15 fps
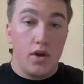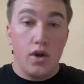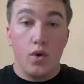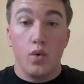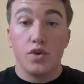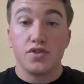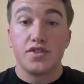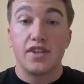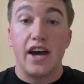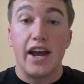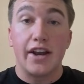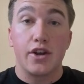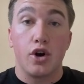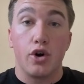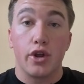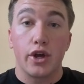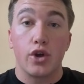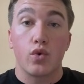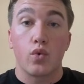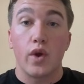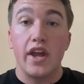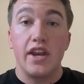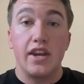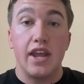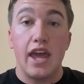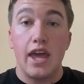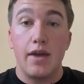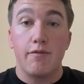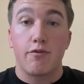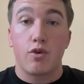Will Stein called a great
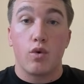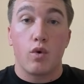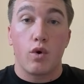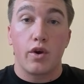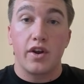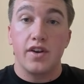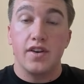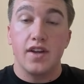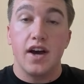game for Oregon.